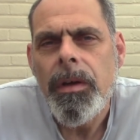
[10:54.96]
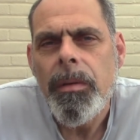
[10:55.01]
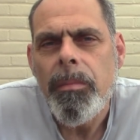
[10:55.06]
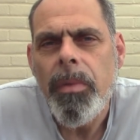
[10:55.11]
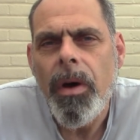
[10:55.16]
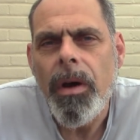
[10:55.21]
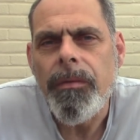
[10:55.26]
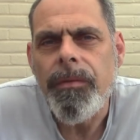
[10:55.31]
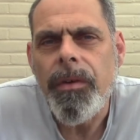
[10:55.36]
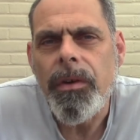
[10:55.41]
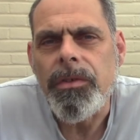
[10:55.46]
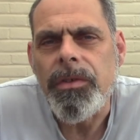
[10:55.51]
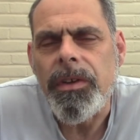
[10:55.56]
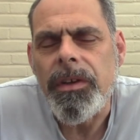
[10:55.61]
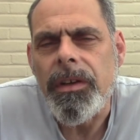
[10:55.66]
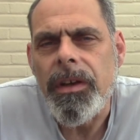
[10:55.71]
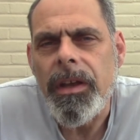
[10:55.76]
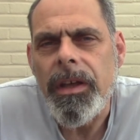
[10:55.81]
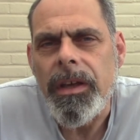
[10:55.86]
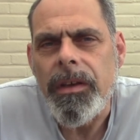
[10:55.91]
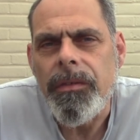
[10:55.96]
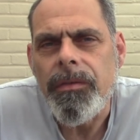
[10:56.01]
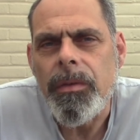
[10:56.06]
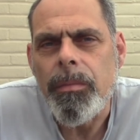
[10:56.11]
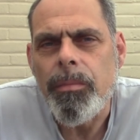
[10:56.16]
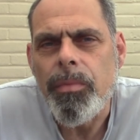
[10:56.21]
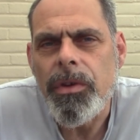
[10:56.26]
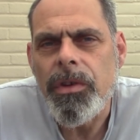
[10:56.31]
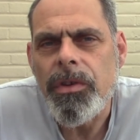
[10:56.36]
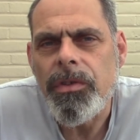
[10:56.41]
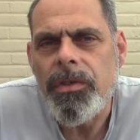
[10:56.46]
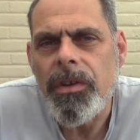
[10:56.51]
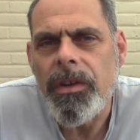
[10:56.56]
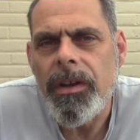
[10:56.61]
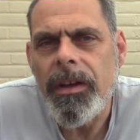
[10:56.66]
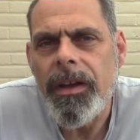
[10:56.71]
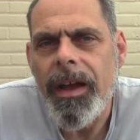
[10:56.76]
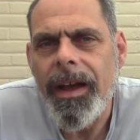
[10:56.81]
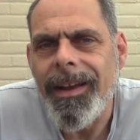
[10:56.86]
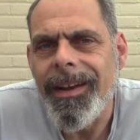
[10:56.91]
By voting Leave, the British
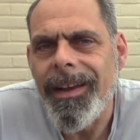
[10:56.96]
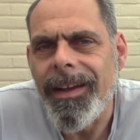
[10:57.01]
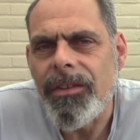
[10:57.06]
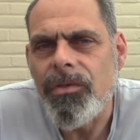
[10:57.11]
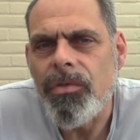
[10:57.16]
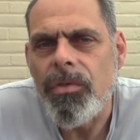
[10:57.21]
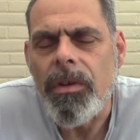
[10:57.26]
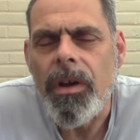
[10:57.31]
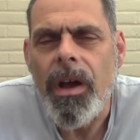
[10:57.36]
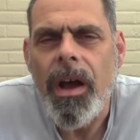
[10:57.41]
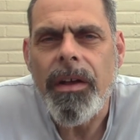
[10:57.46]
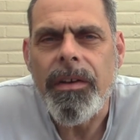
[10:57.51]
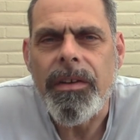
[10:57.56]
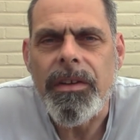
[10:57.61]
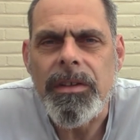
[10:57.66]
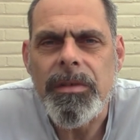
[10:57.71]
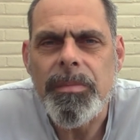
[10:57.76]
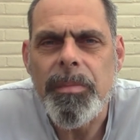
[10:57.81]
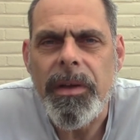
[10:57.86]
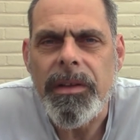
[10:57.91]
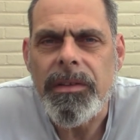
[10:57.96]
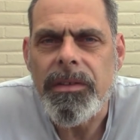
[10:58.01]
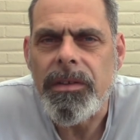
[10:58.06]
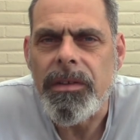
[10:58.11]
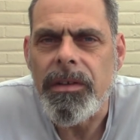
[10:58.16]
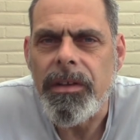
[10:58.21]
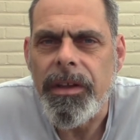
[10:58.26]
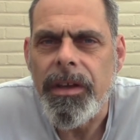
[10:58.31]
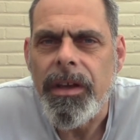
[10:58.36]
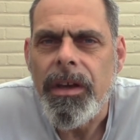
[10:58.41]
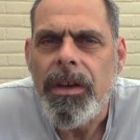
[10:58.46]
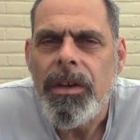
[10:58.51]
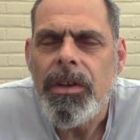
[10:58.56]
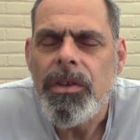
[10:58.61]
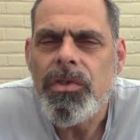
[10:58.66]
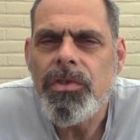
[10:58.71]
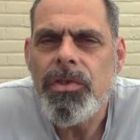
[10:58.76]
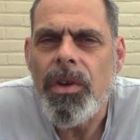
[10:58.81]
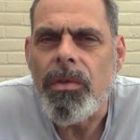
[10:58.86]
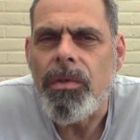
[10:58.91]
electorate unexpectedly
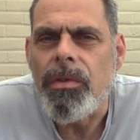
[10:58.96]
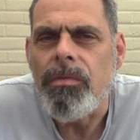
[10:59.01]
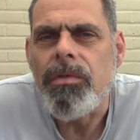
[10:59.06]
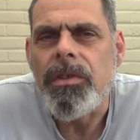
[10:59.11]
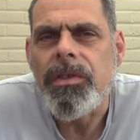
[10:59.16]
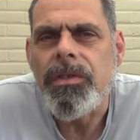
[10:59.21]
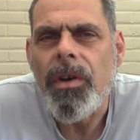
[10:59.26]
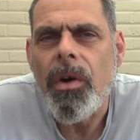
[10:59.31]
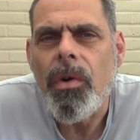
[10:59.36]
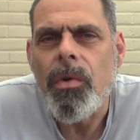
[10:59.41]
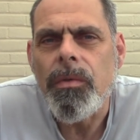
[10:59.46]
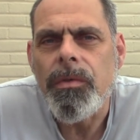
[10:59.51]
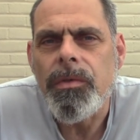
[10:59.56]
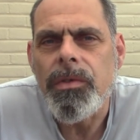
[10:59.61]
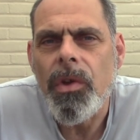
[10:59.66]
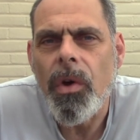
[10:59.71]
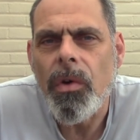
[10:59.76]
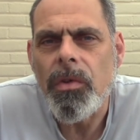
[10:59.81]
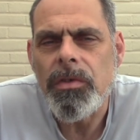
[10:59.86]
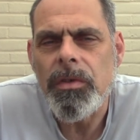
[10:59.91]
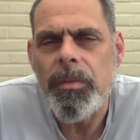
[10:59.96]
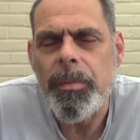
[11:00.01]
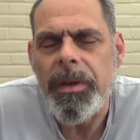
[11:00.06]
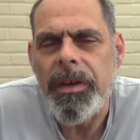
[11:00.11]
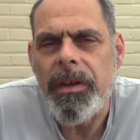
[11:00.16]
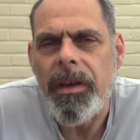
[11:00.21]
showed a resolve not to be